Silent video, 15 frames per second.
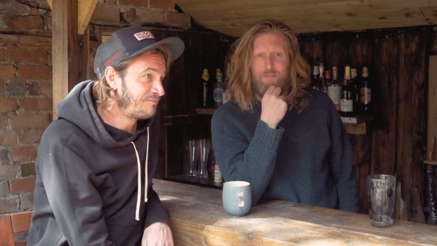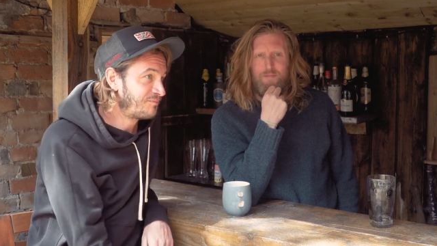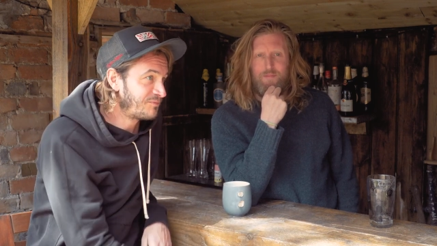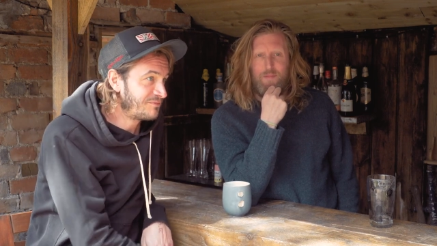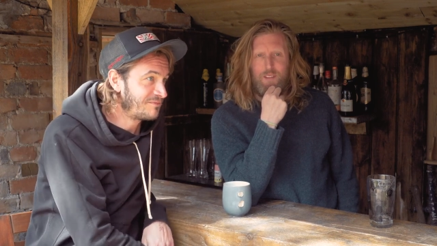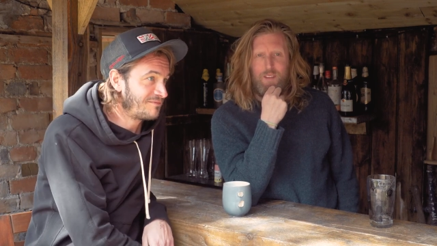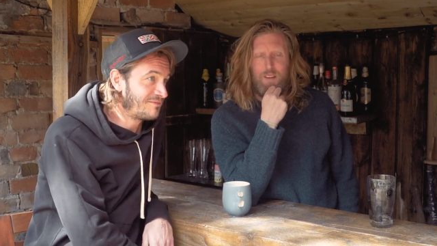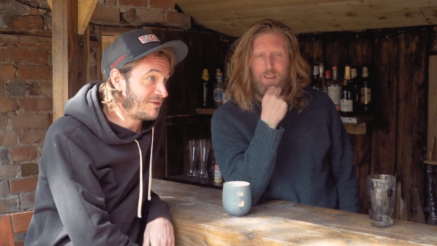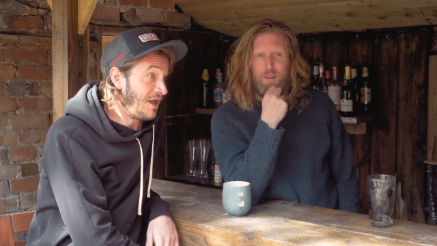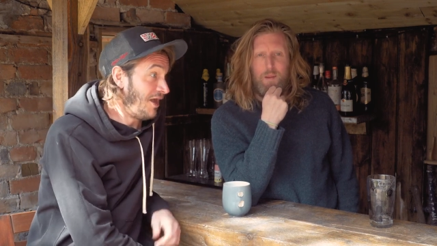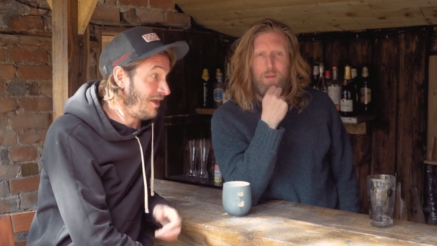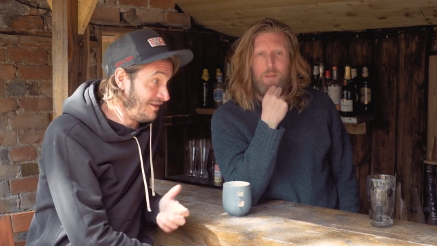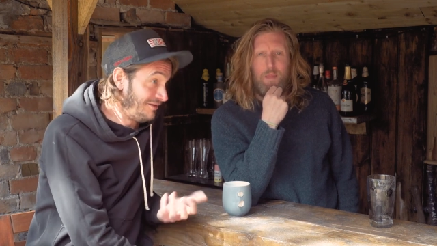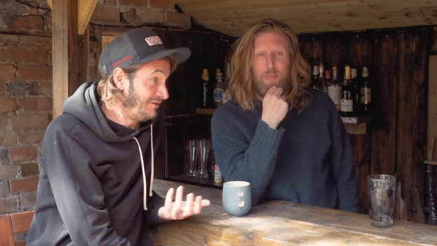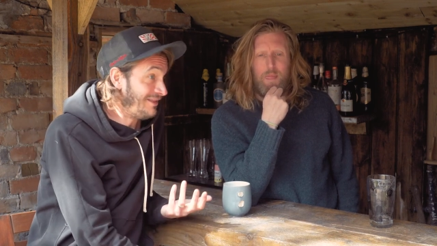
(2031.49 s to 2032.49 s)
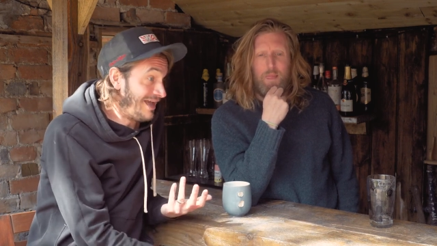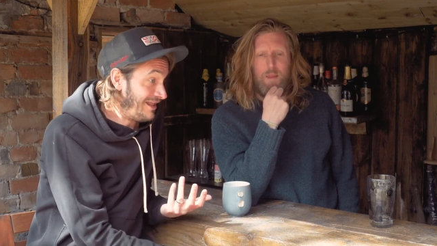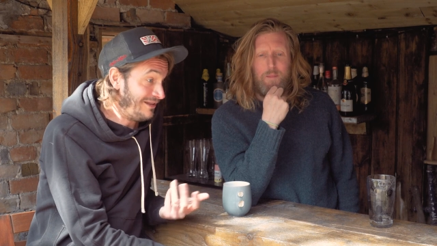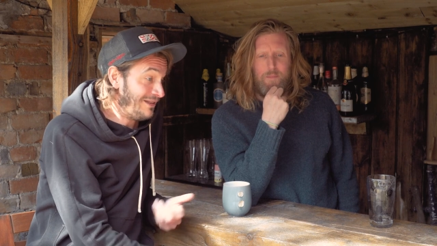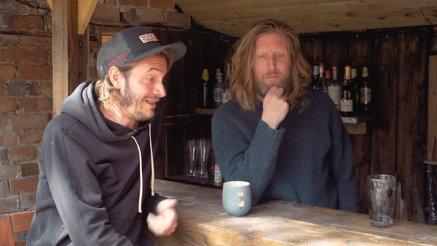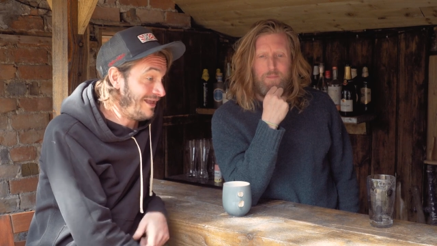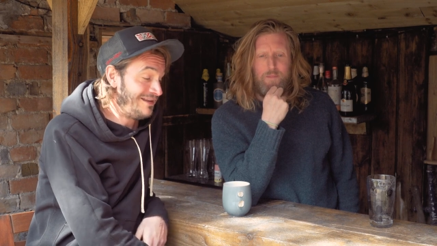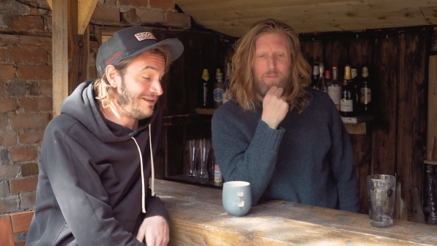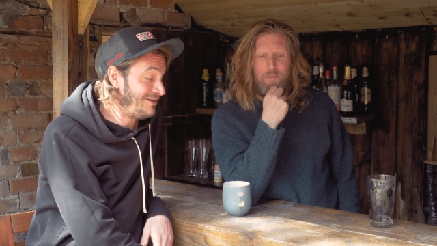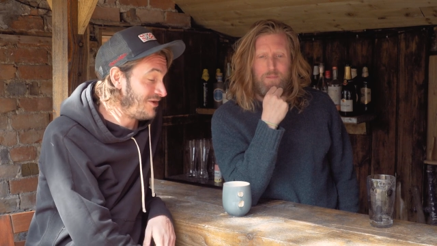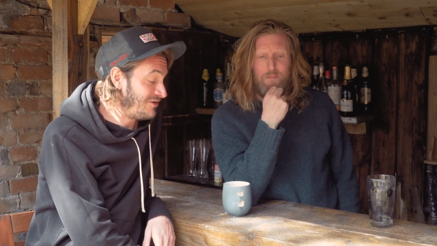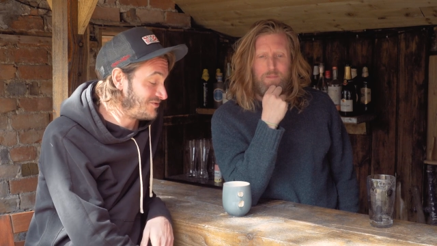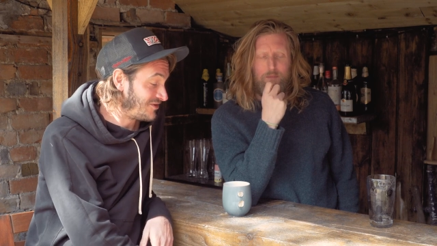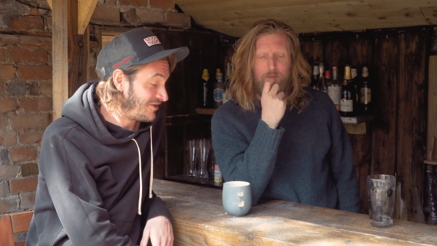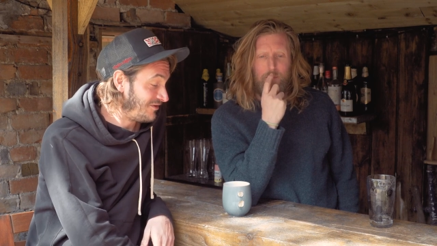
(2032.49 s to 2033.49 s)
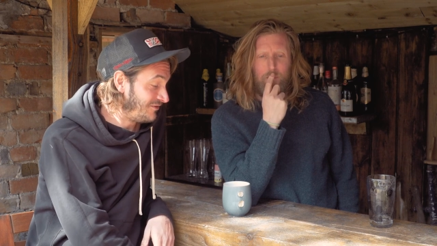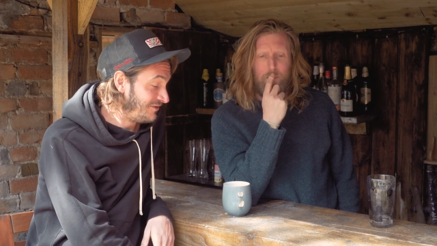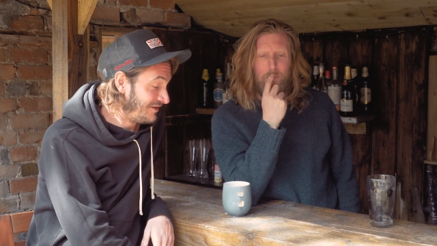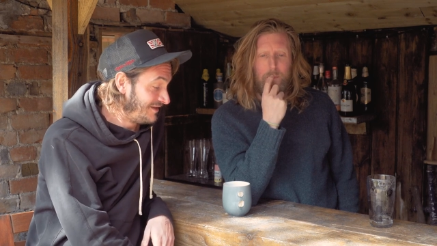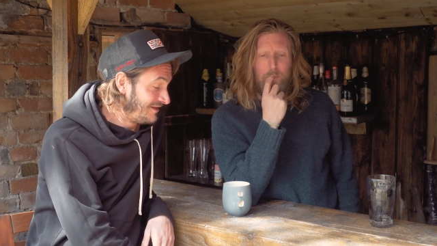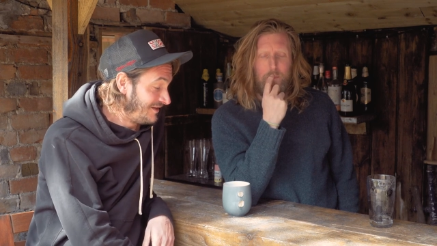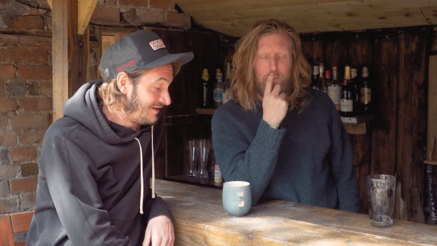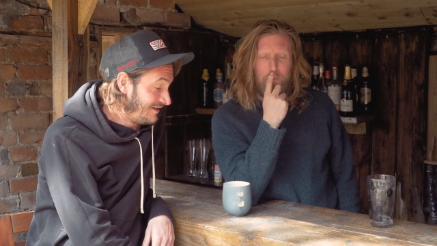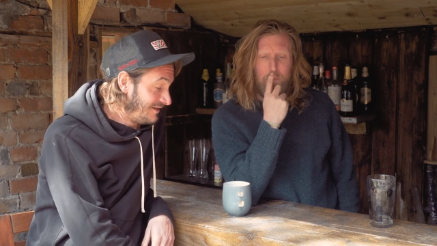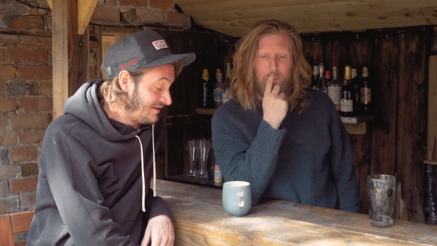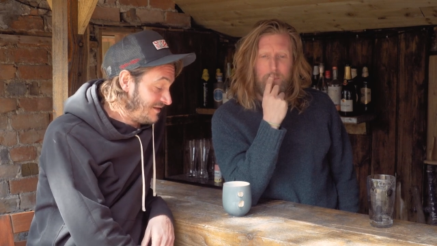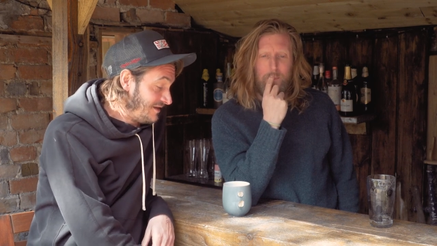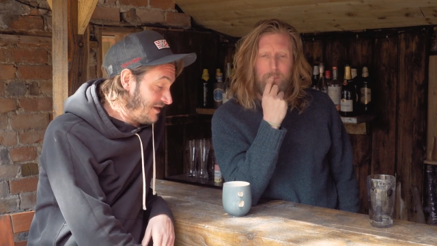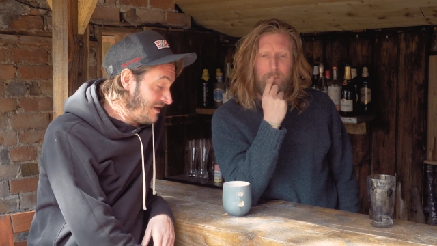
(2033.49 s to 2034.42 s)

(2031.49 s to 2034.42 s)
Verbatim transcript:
Speaker 1: Mm. uh, that. Let you know, so mm.